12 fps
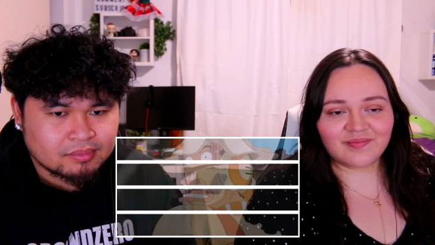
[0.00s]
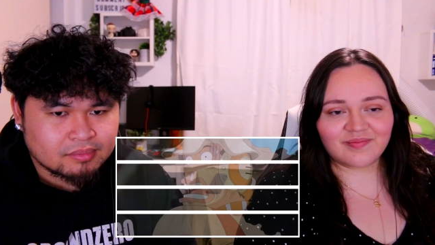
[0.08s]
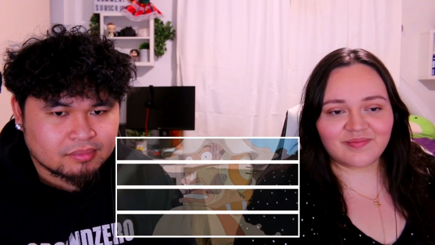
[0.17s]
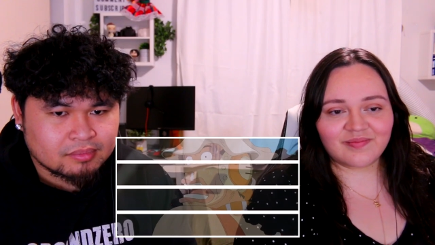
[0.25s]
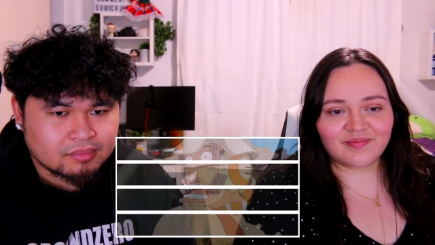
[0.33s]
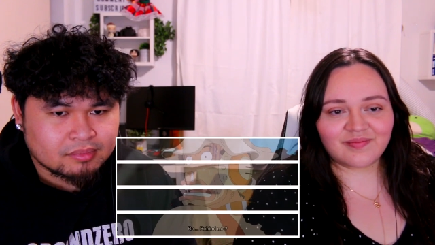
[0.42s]

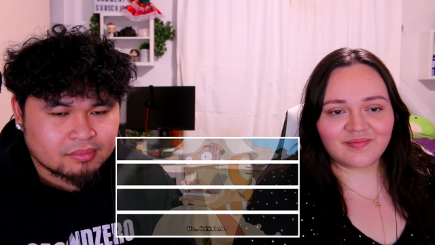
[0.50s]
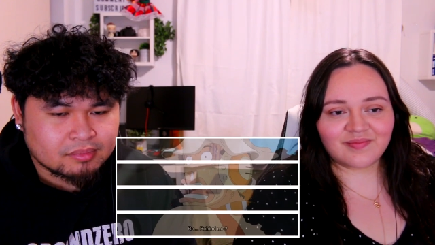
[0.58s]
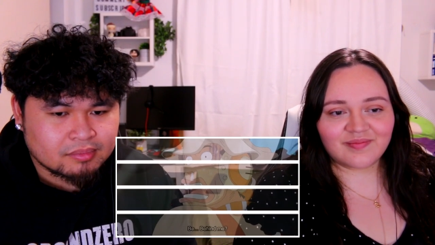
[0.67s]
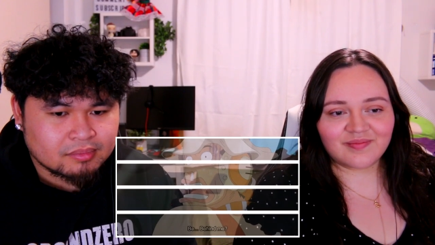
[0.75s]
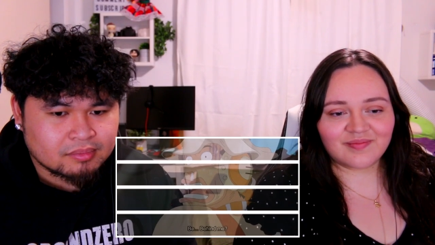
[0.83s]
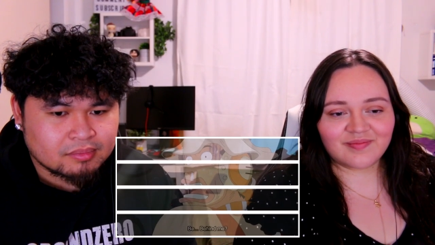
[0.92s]

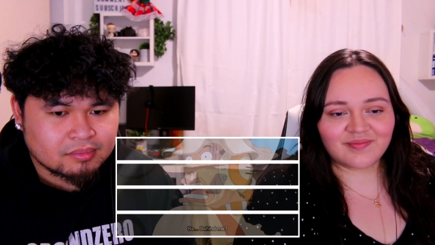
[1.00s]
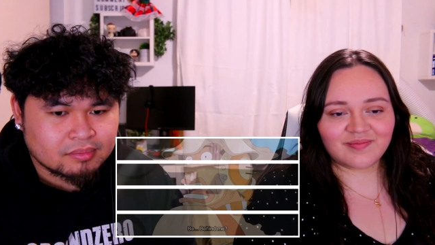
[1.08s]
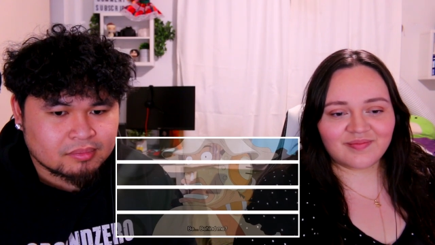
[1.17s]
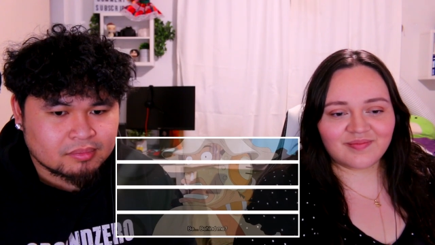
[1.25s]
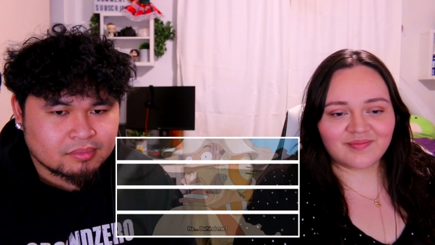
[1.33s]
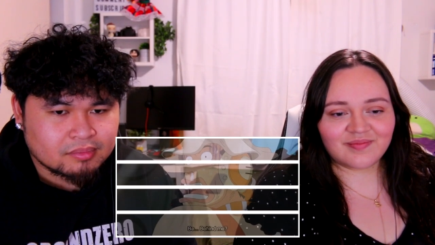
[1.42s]

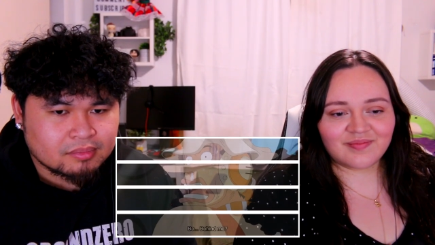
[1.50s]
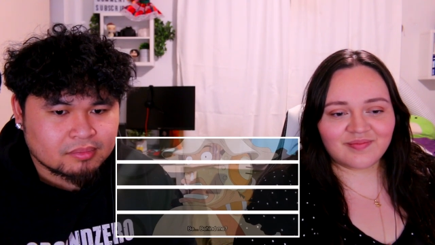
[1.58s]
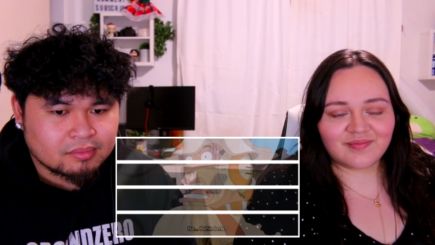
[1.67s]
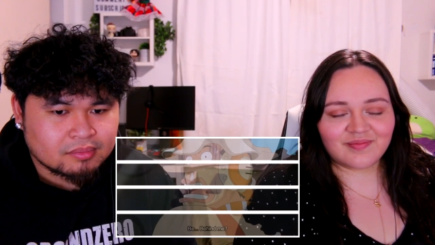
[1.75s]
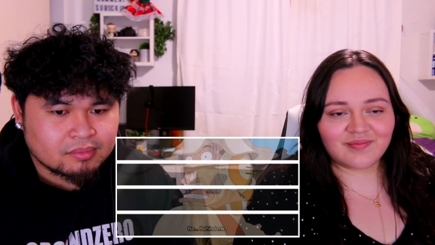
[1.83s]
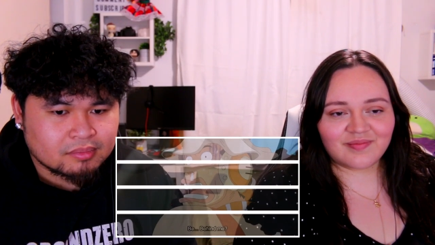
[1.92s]

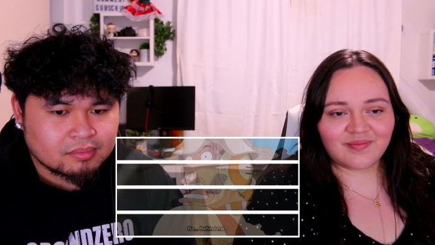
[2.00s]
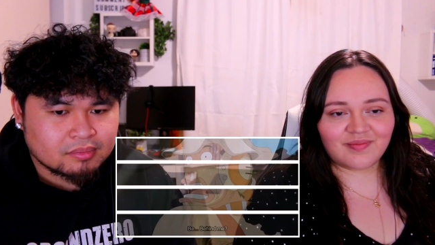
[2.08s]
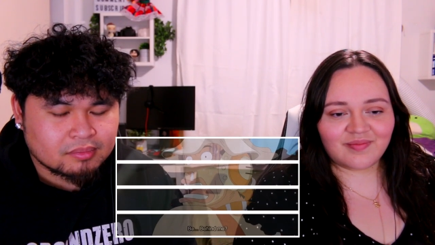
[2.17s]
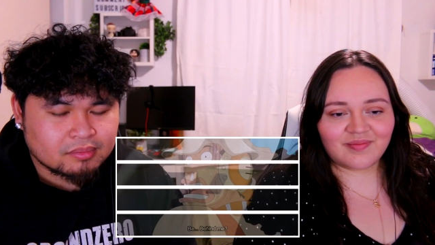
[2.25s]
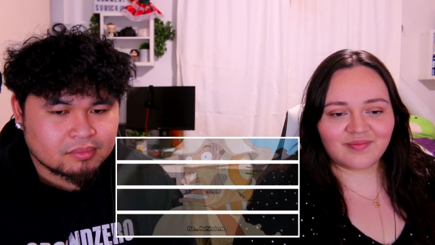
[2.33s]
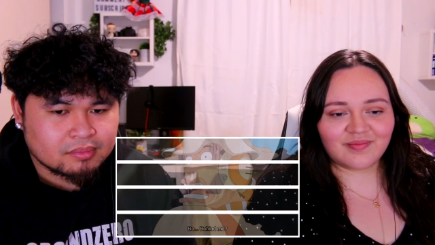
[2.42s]

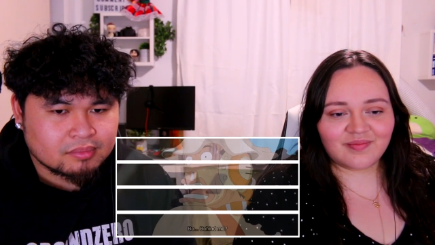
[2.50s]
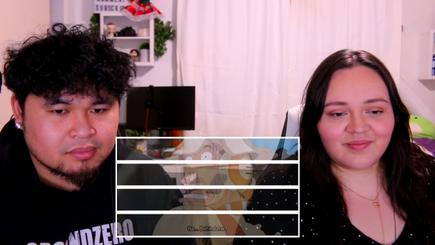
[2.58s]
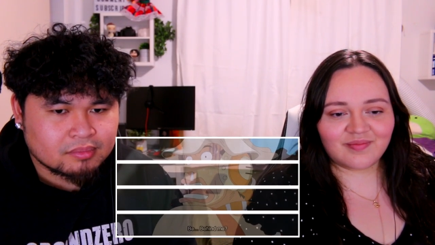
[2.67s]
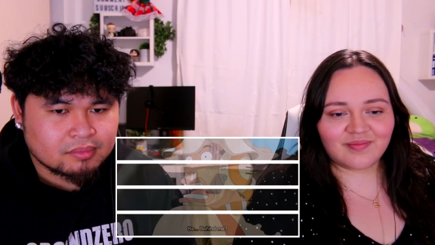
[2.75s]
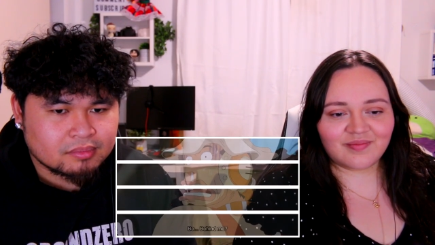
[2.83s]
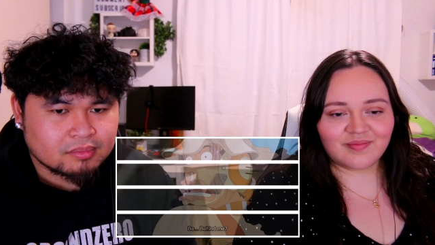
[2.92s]

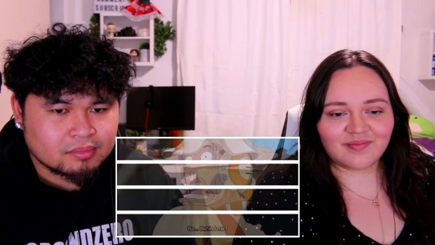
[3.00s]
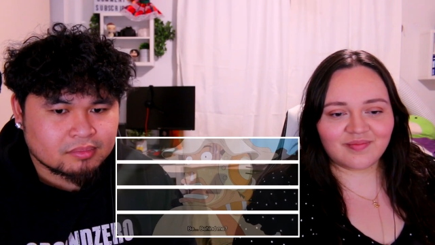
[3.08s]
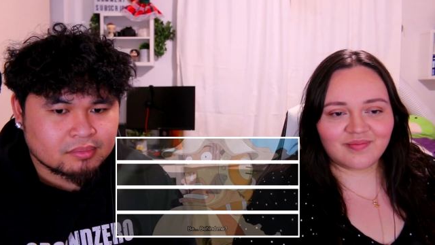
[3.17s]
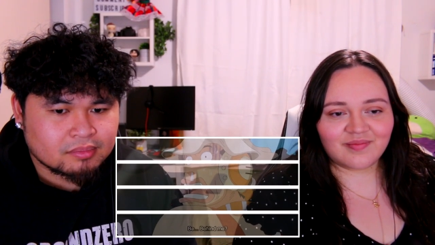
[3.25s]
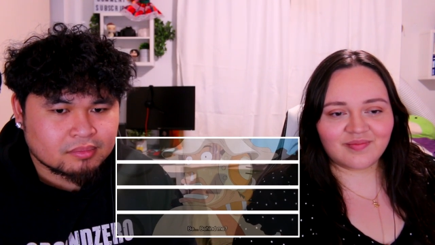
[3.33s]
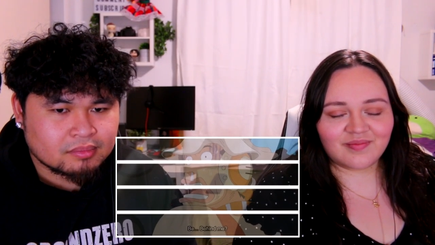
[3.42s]

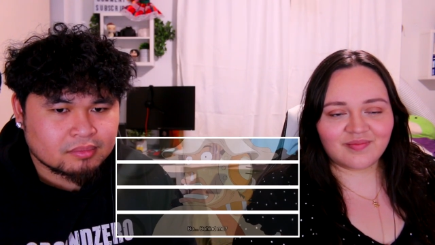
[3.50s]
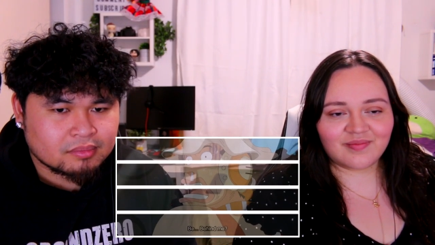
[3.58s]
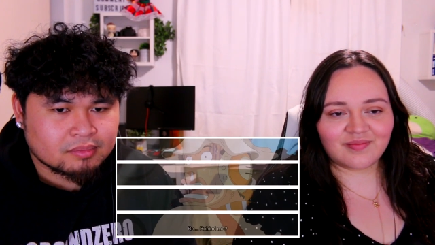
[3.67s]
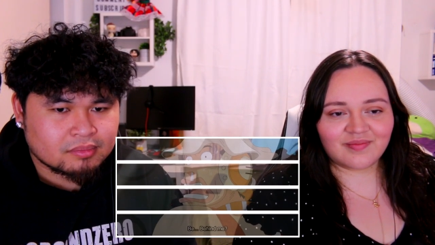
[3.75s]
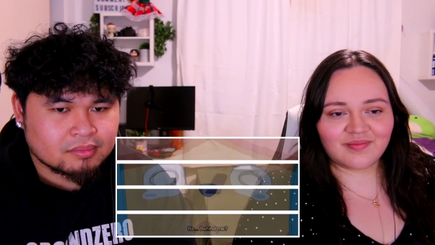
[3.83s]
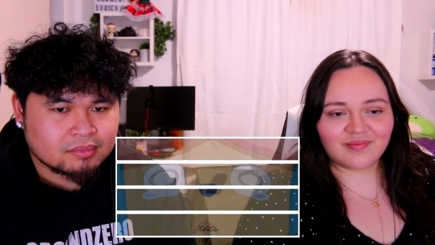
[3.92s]

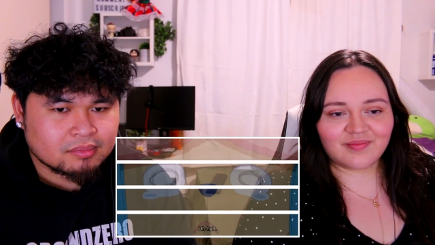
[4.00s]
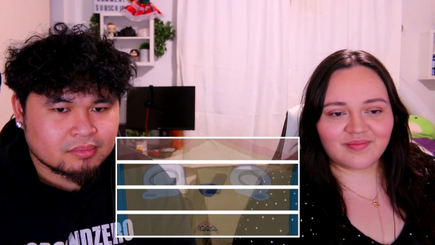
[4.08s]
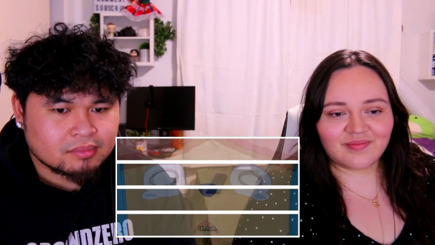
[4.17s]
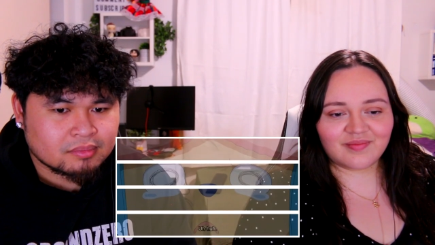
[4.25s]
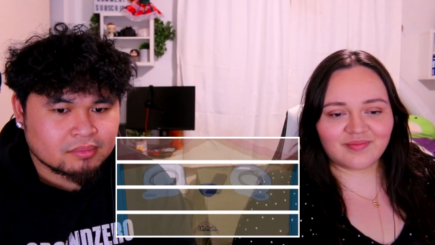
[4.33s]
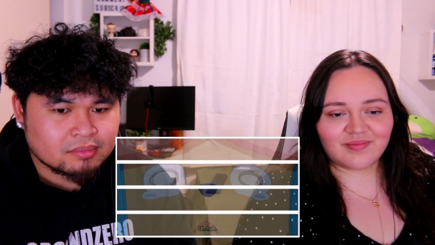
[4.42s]

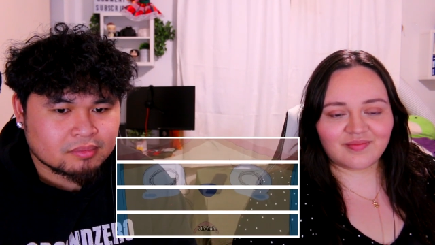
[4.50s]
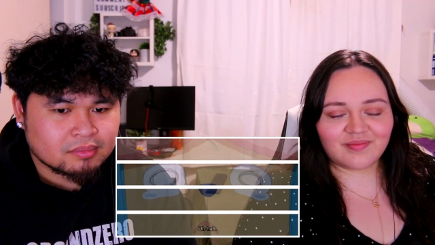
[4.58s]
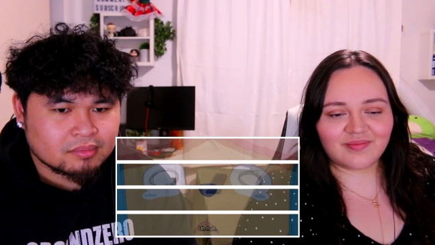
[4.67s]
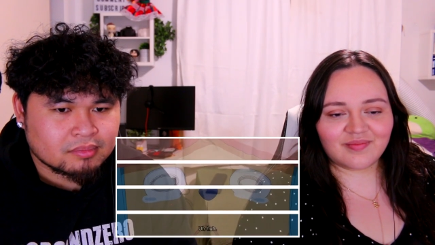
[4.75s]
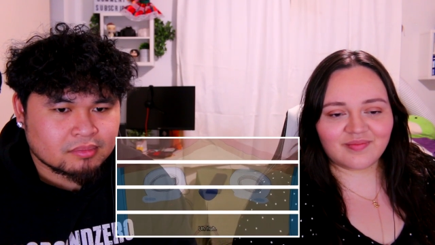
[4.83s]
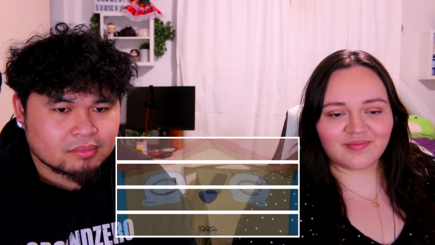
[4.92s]

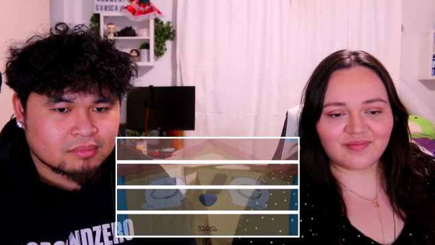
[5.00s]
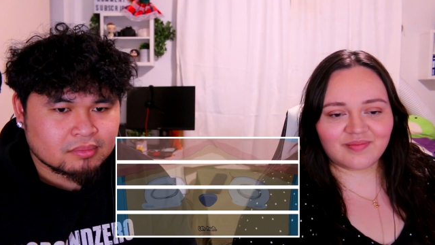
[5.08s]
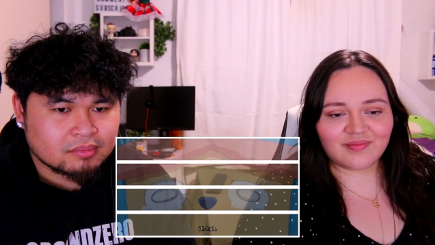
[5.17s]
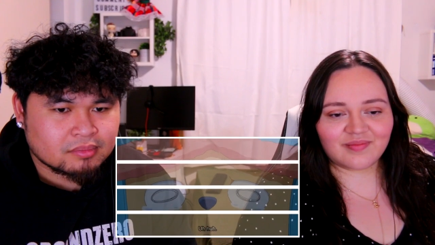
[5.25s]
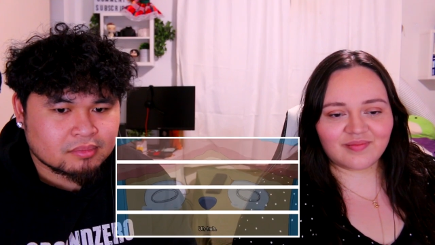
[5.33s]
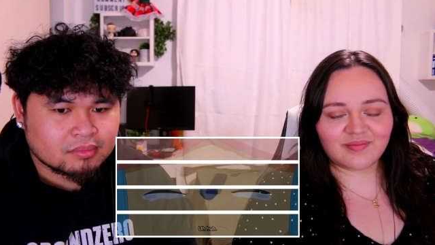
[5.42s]

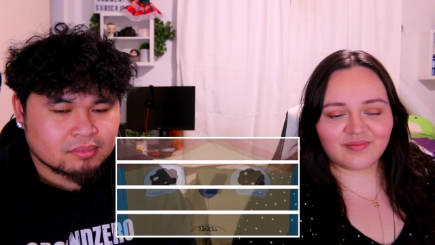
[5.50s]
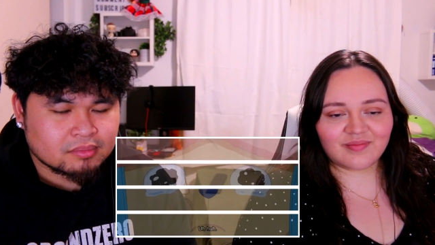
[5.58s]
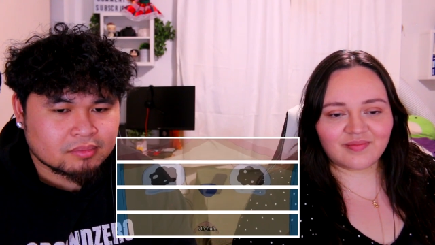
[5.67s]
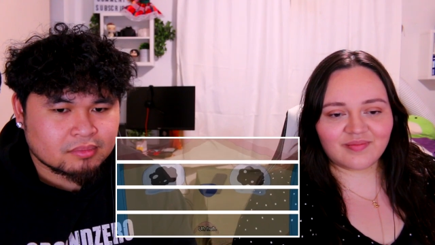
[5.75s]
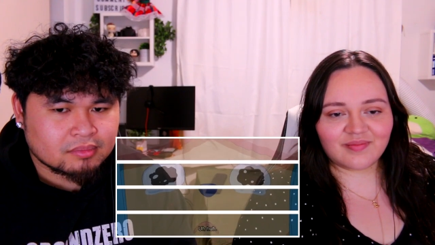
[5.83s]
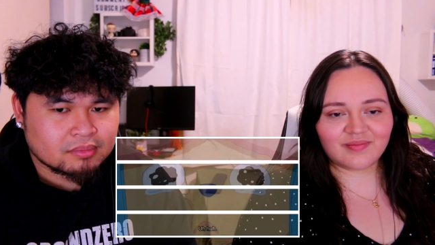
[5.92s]

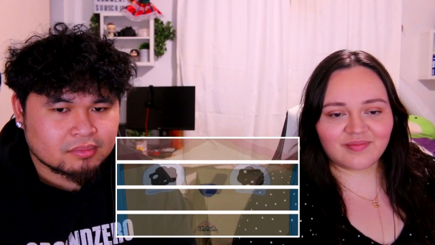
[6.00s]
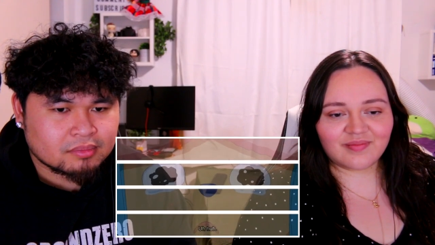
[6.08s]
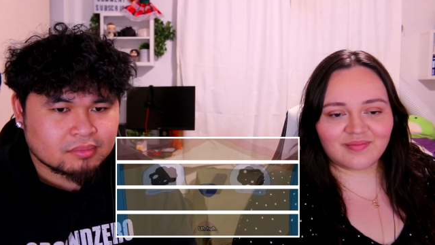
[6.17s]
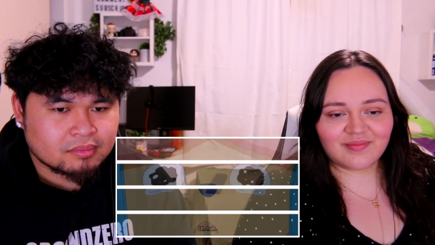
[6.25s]
(no one is talking)